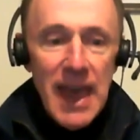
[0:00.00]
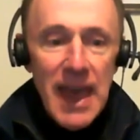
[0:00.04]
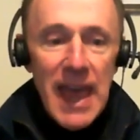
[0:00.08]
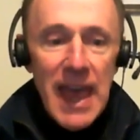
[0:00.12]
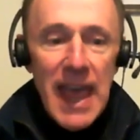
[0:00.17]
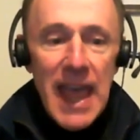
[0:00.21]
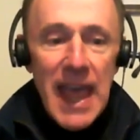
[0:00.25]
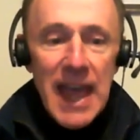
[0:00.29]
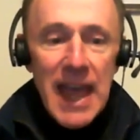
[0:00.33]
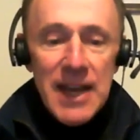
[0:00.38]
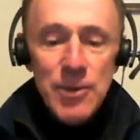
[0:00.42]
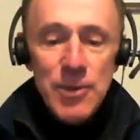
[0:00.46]

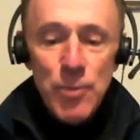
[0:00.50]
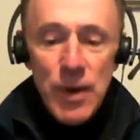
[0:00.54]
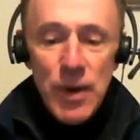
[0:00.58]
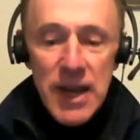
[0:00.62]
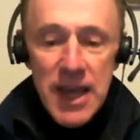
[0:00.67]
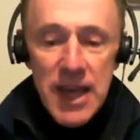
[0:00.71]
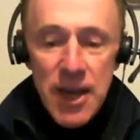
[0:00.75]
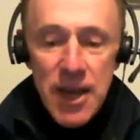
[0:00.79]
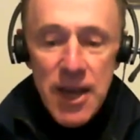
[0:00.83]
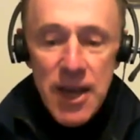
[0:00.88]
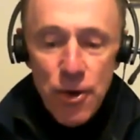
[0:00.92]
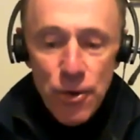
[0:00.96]
and when
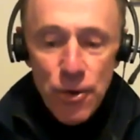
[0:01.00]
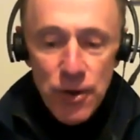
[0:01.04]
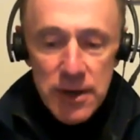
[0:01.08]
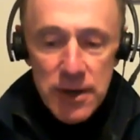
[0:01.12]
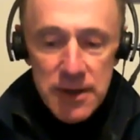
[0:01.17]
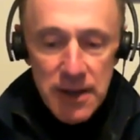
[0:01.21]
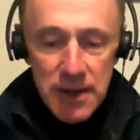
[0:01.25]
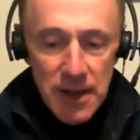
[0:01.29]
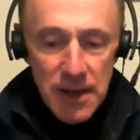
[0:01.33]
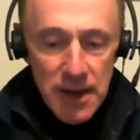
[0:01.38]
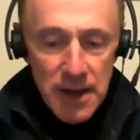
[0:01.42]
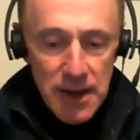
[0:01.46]
he
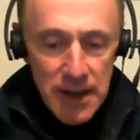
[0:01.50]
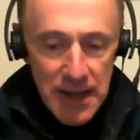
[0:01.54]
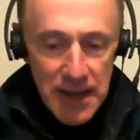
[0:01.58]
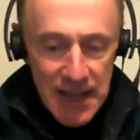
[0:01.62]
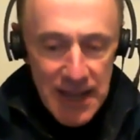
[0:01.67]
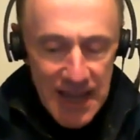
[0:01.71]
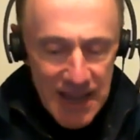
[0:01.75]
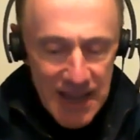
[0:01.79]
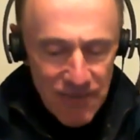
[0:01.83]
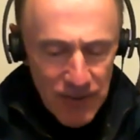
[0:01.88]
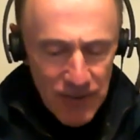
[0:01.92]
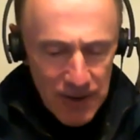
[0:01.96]
could,
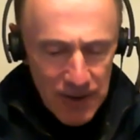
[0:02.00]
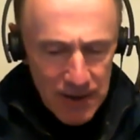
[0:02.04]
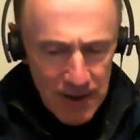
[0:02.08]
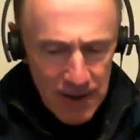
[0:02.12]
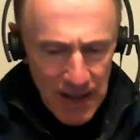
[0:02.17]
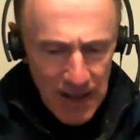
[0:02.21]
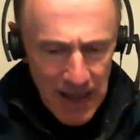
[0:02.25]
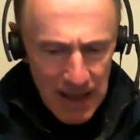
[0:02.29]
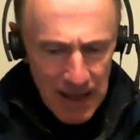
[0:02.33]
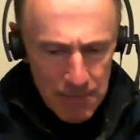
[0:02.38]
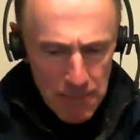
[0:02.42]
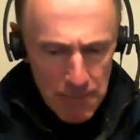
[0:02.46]
even
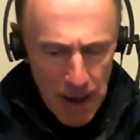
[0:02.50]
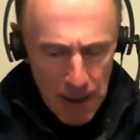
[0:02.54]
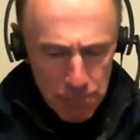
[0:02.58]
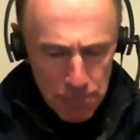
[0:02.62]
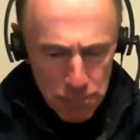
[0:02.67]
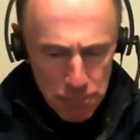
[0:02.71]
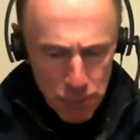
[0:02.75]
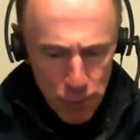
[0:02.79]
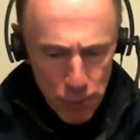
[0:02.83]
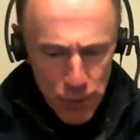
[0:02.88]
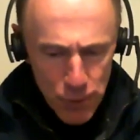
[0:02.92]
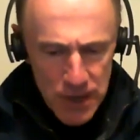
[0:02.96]
a
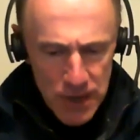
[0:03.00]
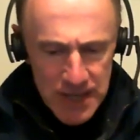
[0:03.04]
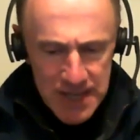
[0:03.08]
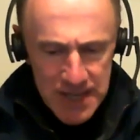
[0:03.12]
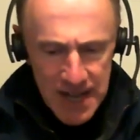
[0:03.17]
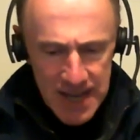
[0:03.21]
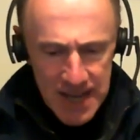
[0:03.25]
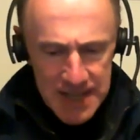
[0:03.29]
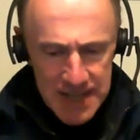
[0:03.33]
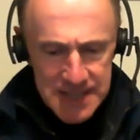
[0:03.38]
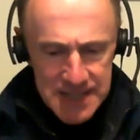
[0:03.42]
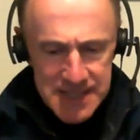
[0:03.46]

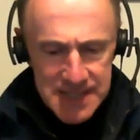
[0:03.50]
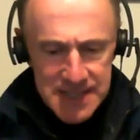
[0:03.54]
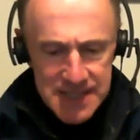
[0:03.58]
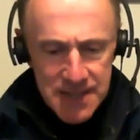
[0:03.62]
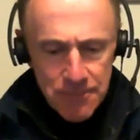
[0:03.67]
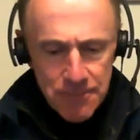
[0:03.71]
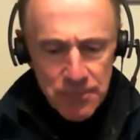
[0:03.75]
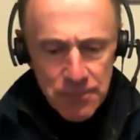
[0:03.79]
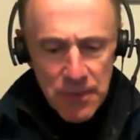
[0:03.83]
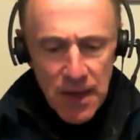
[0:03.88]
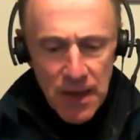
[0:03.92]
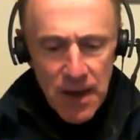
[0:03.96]
pretense
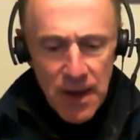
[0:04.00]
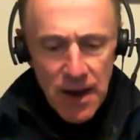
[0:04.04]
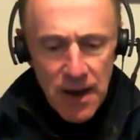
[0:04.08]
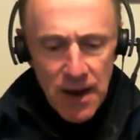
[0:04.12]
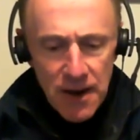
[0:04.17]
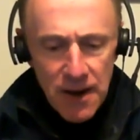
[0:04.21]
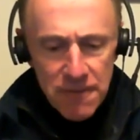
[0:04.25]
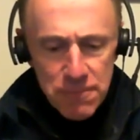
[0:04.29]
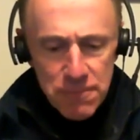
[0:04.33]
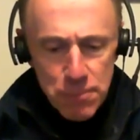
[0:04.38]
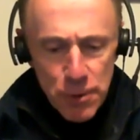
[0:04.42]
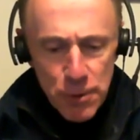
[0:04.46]

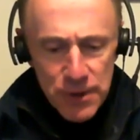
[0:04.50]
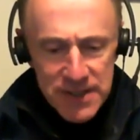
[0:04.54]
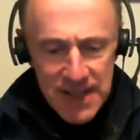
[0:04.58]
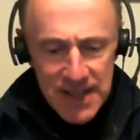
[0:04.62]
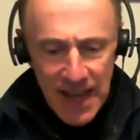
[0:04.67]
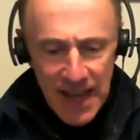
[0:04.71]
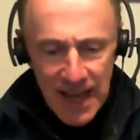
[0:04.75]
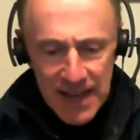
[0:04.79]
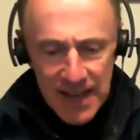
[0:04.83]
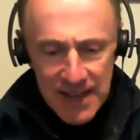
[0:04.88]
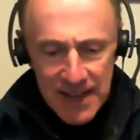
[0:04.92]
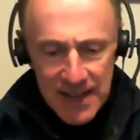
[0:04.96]
of
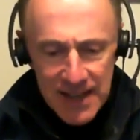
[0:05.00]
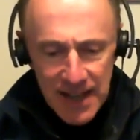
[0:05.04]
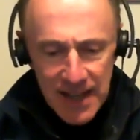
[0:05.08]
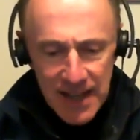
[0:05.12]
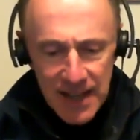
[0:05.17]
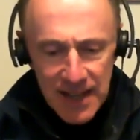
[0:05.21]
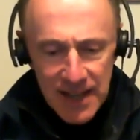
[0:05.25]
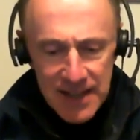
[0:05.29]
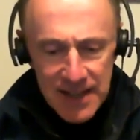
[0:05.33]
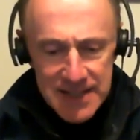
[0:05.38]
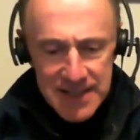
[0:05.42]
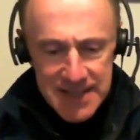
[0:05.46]

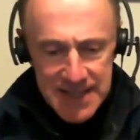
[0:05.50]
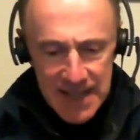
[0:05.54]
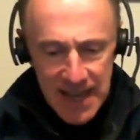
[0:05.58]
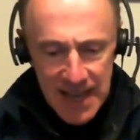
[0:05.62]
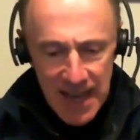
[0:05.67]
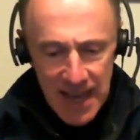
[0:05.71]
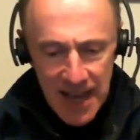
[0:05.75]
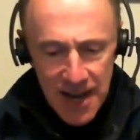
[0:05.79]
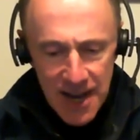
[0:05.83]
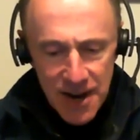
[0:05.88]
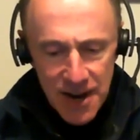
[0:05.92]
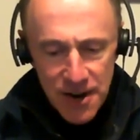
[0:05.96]
pretending to
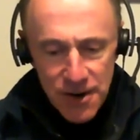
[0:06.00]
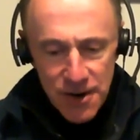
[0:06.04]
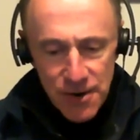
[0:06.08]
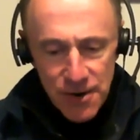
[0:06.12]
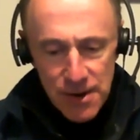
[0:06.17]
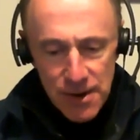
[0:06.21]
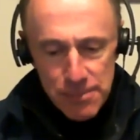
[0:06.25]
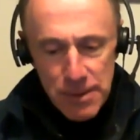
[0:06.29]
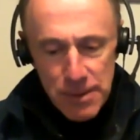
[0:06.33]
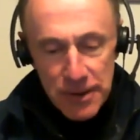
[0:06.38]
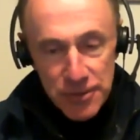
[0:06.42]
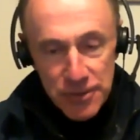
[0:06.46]
care
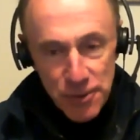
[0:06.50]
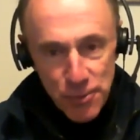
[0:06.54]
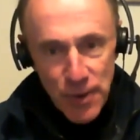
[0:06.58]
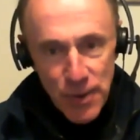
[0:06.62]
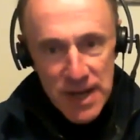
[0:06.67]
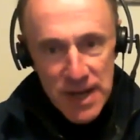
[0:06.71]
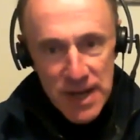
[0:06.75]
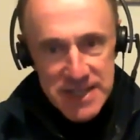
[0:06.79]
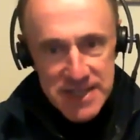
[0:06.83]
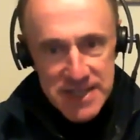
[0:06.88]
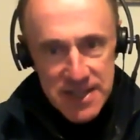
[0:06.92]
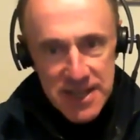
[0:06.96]
about the
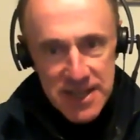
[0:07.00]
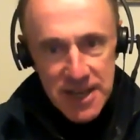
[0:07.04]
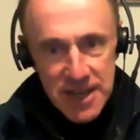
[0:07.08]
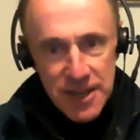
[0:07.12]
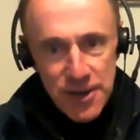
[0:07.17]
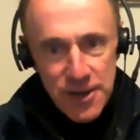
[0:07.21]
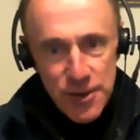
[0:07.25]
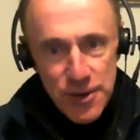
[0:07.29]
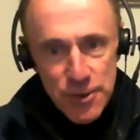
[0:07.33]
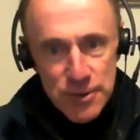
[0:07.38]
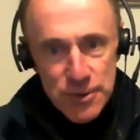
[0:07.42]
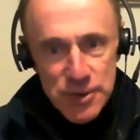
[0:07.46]
rights of the
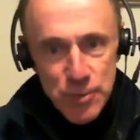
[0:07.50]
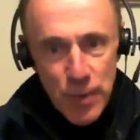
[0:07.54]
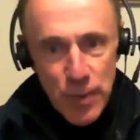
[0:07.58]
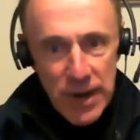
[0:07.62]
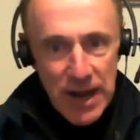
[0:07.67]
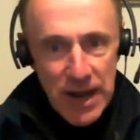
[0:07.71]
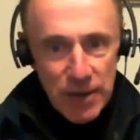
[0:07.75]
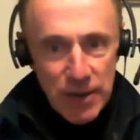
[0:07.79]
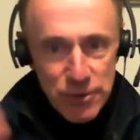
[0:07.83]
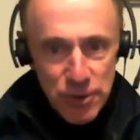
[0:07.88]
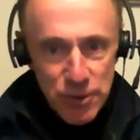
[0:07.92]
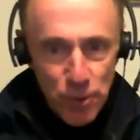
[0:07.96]
accused went
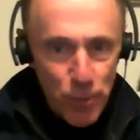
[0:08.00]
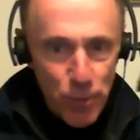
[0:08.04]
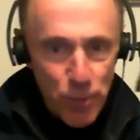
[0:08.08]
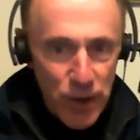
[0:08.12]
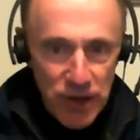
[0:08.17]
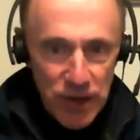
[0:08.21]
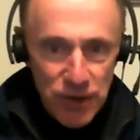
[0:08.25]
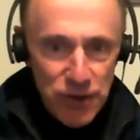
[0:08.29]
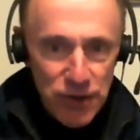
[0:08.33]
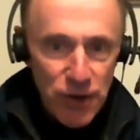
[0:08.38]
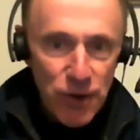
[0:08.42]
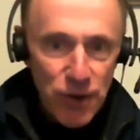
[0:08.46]
out the
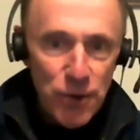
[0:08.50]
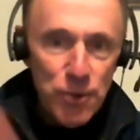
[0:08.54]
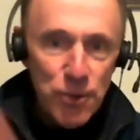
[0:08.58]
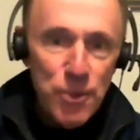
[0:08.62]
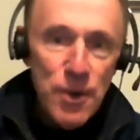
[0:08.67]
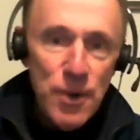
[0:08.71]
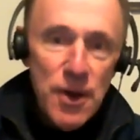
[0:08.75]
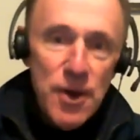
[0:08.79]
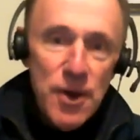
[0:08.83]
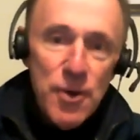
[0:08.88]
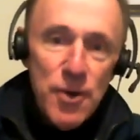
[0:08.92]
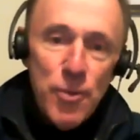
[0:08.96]
window
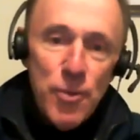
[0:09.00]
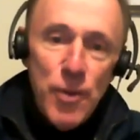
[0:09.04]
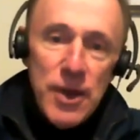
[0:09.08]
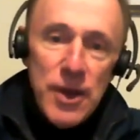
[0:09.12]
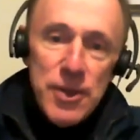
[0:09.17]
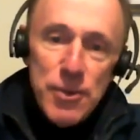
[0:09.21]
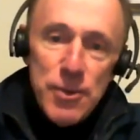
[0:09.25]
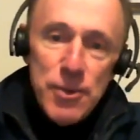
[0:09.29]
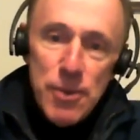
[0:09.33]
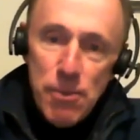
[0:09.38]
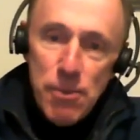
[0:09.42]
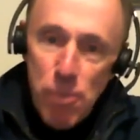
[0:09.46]
when
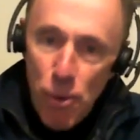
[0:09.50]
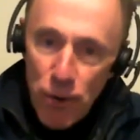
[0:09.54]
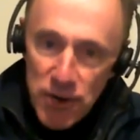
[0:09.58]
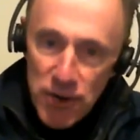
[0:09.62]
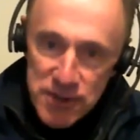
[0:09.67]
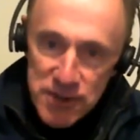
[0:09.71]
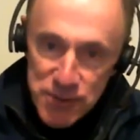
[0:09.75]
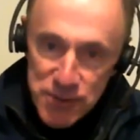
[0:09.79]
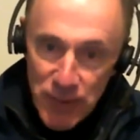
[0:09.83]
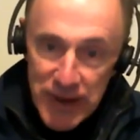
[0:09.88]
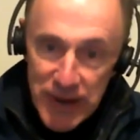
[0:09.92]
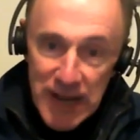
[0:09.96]
the
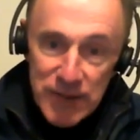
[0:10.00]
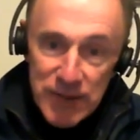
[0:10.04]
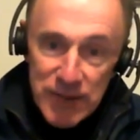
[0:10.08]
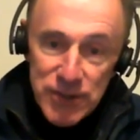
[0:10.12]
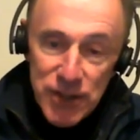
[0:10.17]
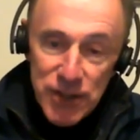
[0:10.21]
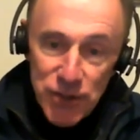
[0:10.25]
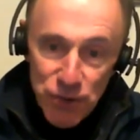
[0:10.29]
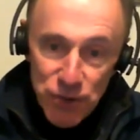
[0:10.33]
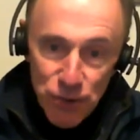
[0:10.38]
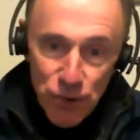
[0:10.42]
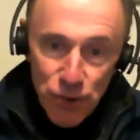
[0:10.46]
reporters went out the
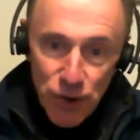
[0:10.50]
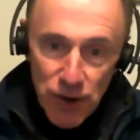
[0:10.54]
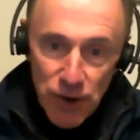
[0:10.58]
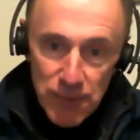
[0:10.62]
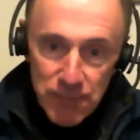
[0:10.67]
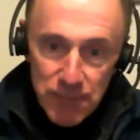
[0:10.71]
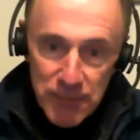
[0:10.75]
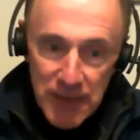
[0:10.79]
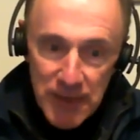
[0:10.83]
door.